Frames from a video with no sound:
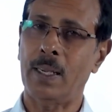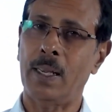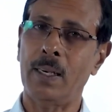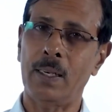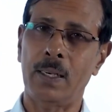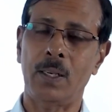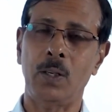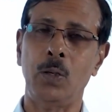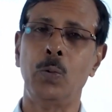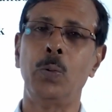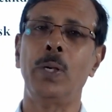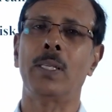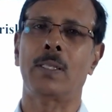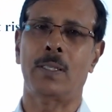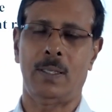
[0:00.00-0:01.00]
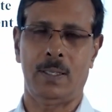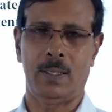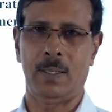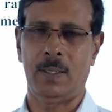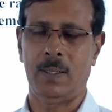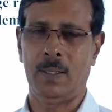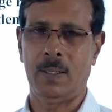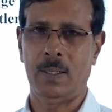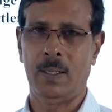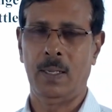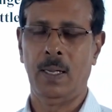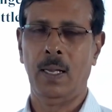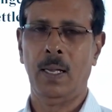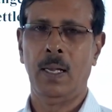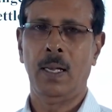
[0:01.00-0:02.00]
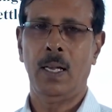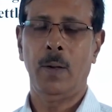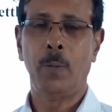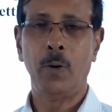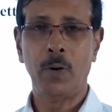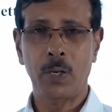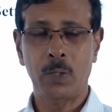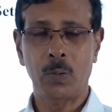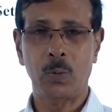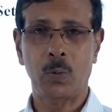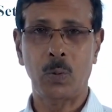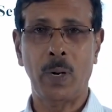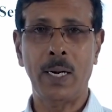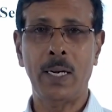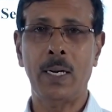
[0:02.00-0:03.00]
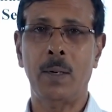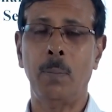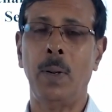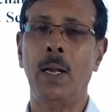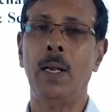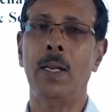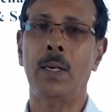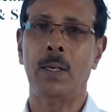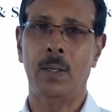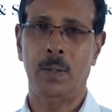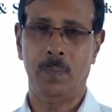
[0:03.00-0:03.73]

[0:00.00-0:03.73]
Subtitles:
in US amounting to 200 million